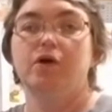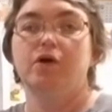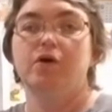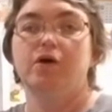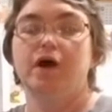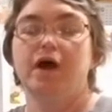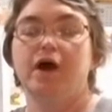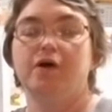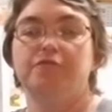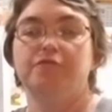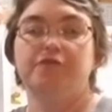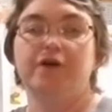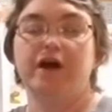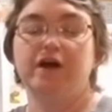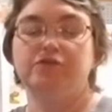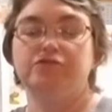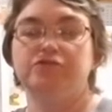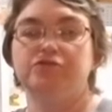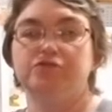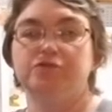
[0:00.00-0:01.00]
how
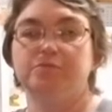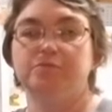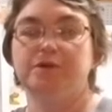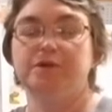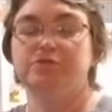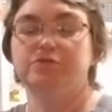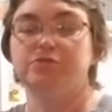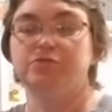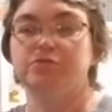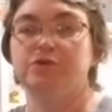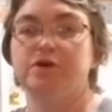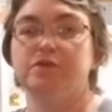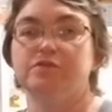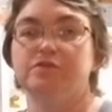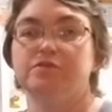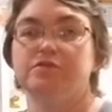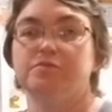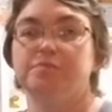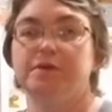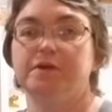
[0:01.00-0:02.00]
fast your mixer runs at
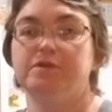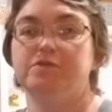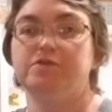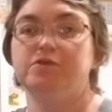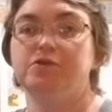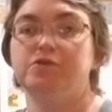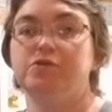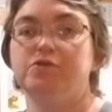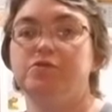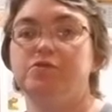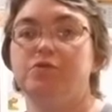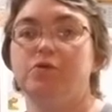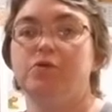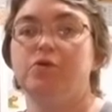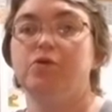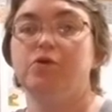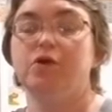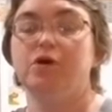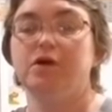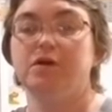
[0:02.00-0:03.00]
speed 2,
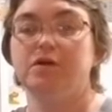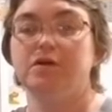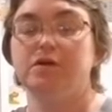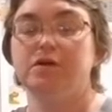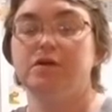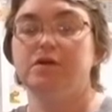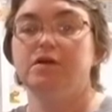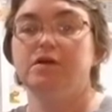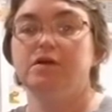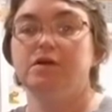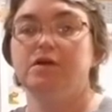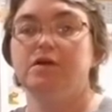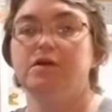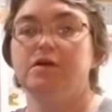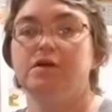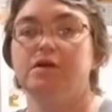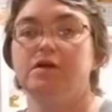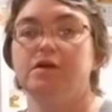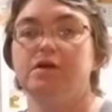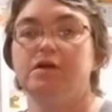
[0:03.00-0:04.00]
or
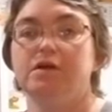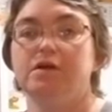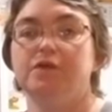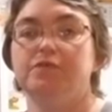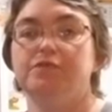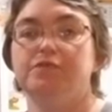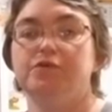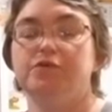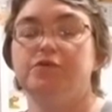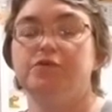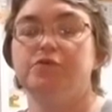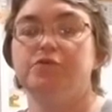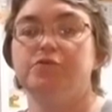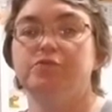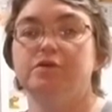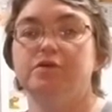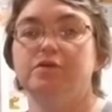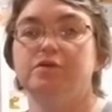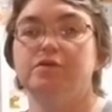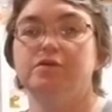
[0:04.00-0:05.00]
if you
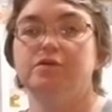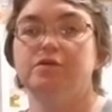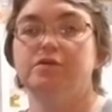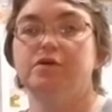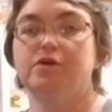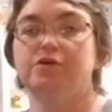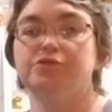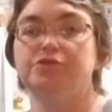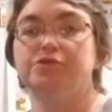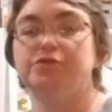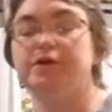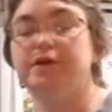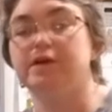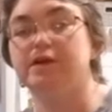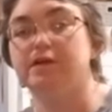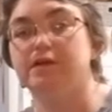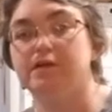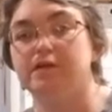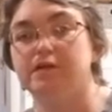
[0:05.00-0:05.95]
are doing